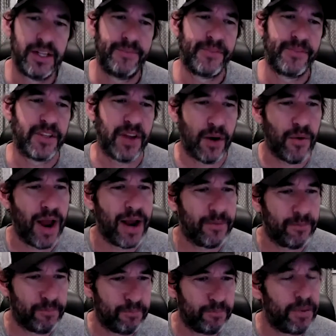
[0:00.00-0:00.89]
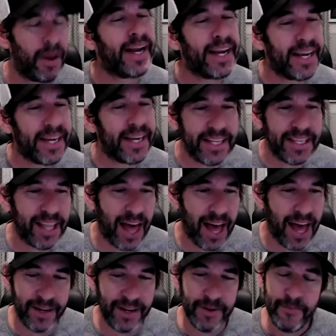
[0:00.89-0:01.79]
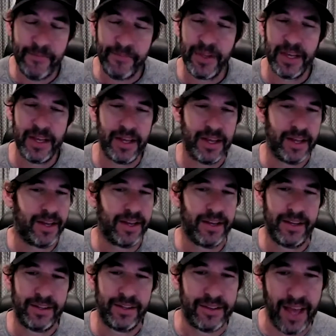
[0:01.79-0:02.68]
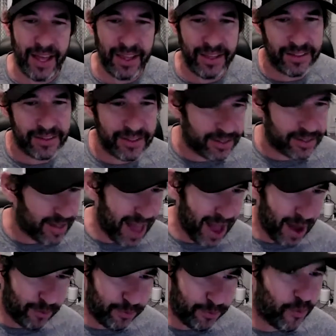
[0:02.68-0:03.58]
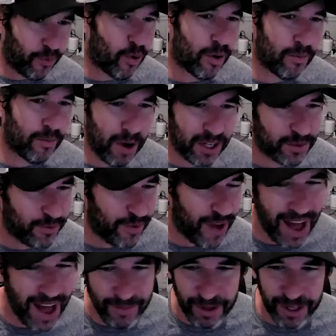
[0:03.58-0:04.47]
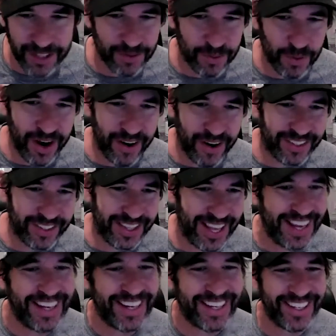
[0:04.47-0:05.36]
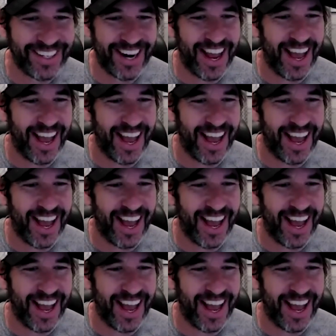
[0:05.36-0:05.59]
So I write Peyton and Eli. Then now 4 months, 5 months, whatever later.